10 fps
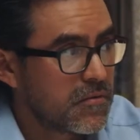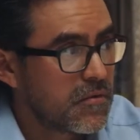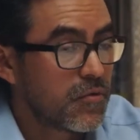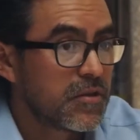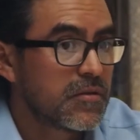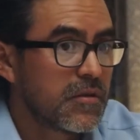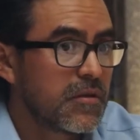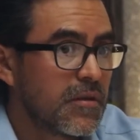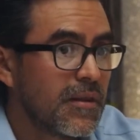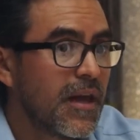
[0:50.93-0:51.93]
which is
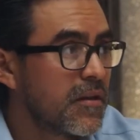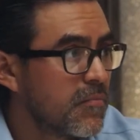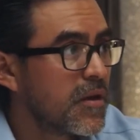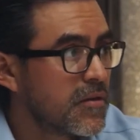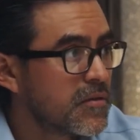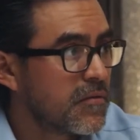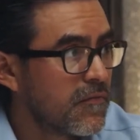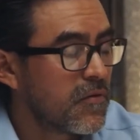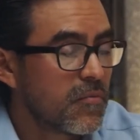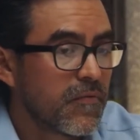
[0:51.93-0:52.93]
a light-based
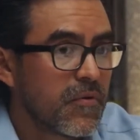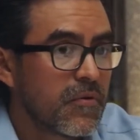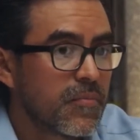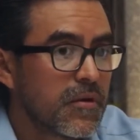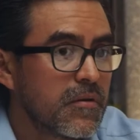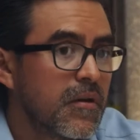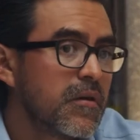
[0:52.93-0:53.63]
form of therapy.